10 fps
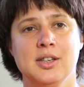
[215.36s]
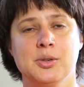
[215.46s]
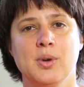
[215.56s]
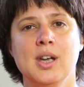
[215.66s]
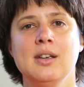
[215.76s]

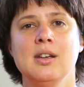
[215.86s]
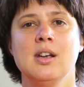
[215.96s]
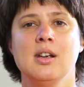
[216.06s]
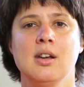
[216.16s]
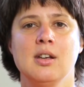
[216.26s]
This way,
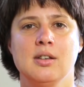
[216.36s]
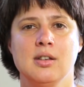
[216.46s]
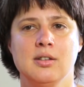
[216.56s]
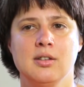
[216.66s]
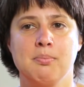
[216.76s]

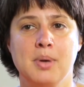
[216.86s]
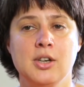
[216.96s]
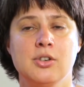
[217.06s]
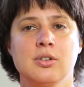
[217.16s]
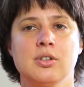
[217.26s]
the
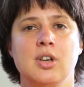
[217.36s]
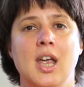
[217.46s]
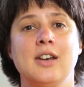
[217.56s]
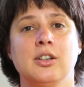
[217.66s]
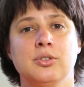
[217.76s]
patient
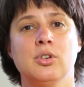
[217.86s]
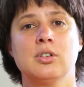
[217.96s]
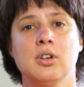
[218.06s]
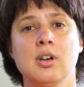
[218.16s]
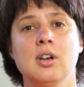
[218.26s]
and the
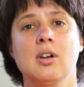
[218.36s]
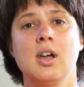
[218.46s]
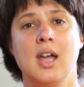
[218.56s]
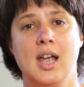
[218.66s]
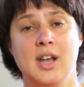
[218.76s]
doctor
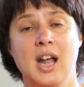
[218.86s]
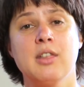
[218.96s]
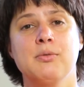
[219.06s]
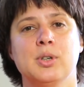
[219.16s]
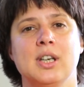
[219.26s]
and the
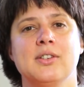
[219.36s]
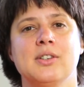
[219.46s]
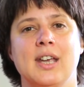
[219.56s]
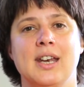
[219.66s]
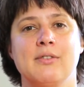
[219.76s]
health
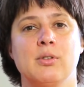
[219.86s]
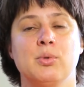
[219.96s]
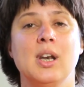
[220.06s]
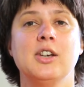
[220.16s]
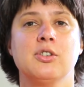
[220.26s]
workers can have a
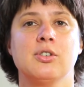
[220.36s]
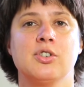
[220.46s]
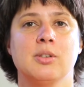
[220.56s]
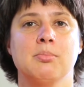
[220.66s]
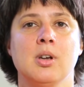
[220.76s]

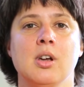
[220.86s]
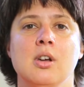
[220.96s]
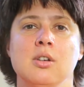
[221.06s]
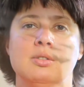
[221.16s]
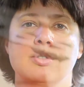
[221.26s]
relationship
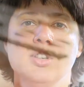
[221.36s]
to